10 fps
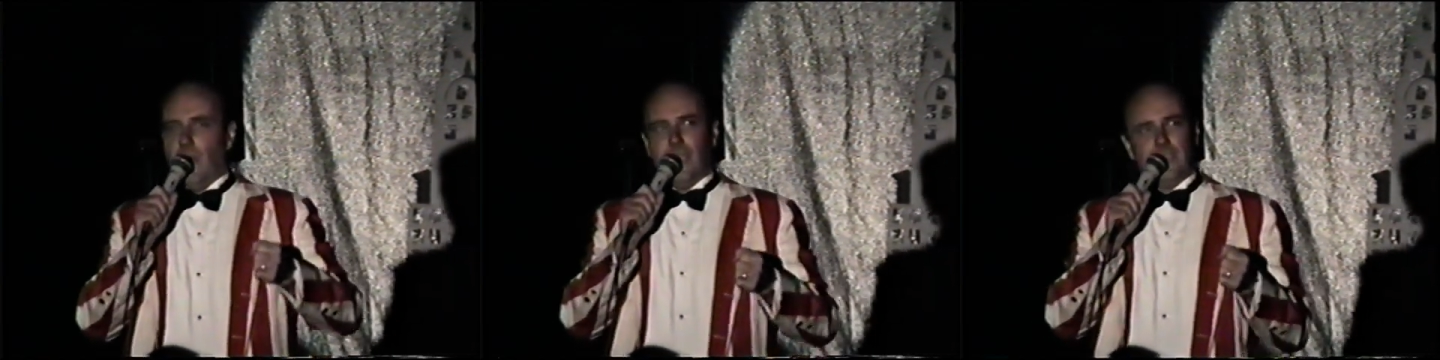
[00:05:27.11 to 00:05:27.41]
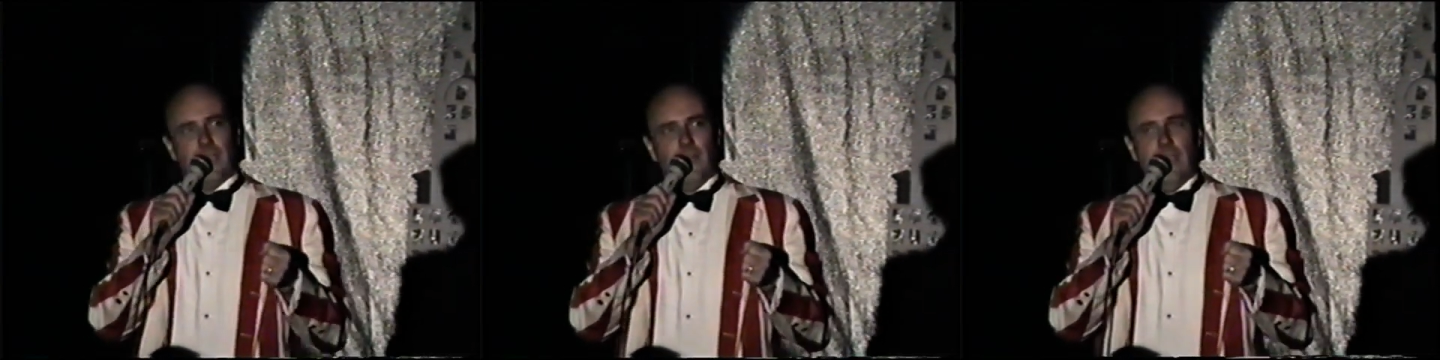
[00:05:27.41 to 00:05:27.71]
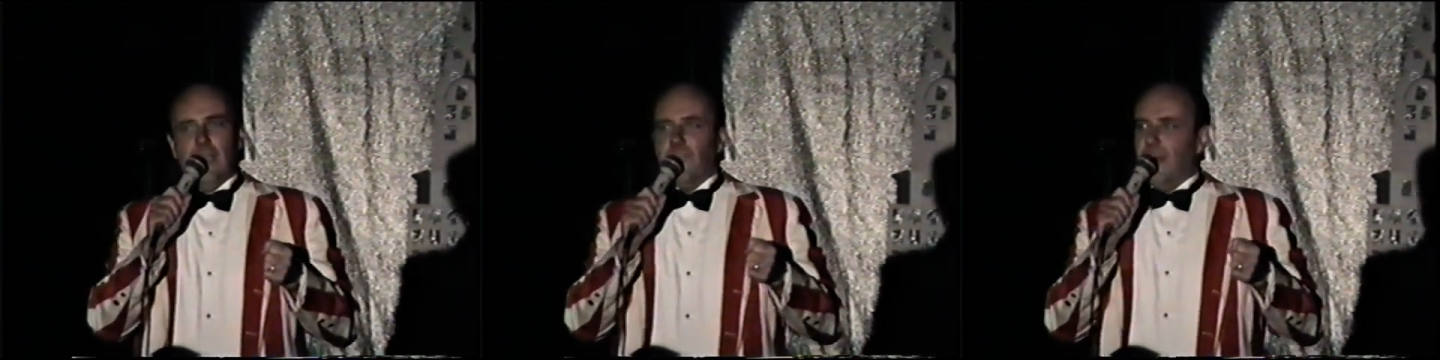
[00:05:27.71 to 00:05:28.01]
I said,
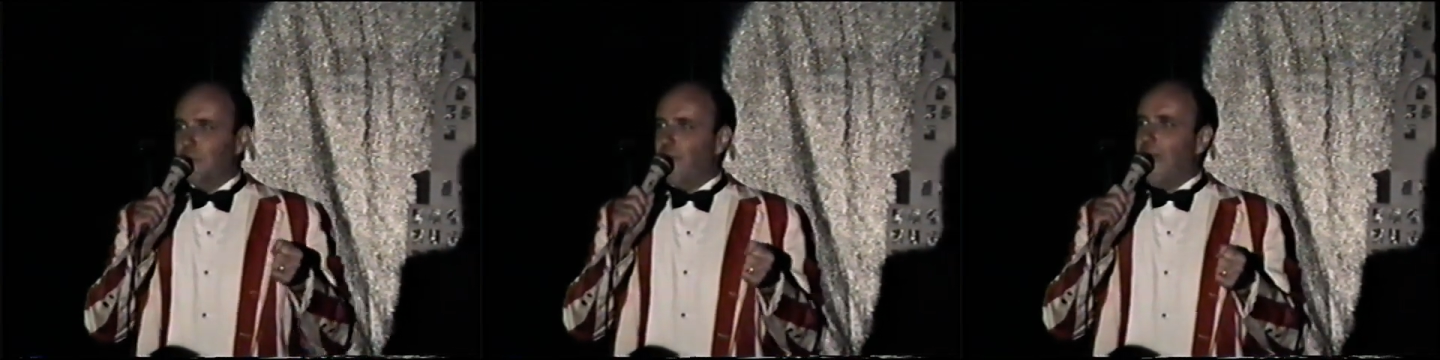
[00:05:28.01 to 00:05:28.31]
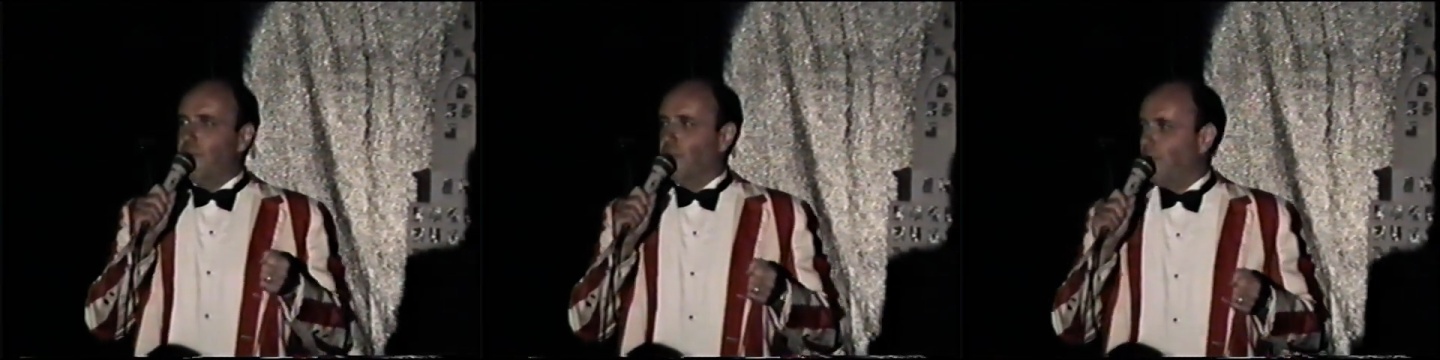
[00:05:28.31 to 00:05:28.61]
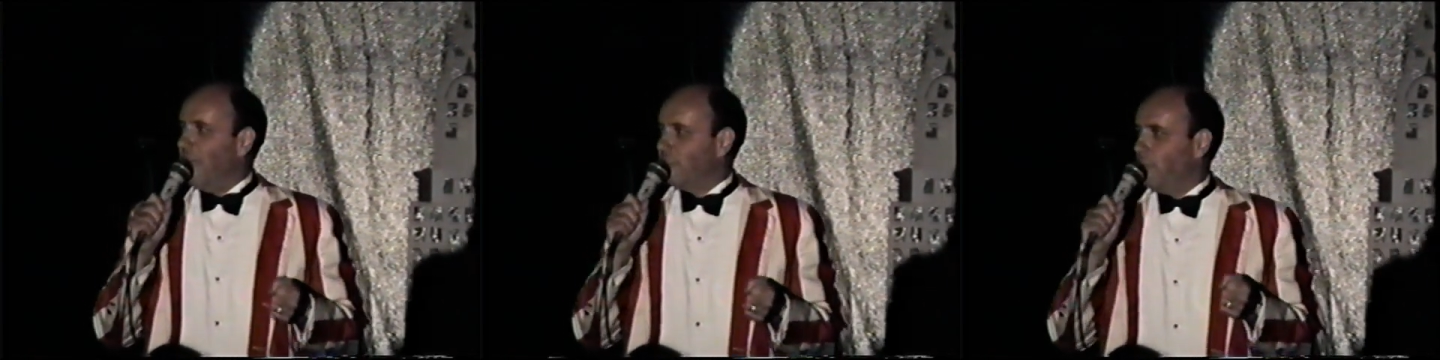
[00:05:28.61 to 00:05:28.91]
if I'm driving
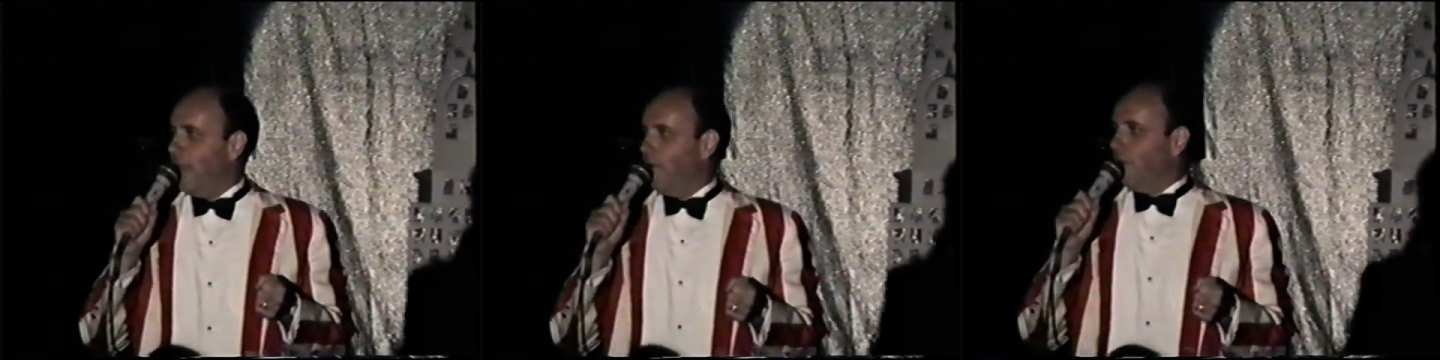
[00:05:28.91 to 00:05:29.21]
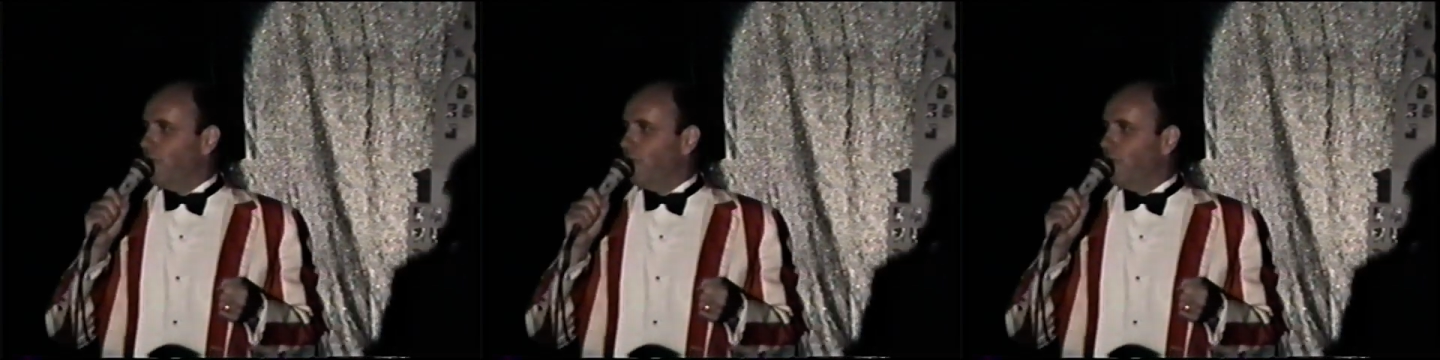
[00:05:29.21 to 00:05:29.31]
across the railroad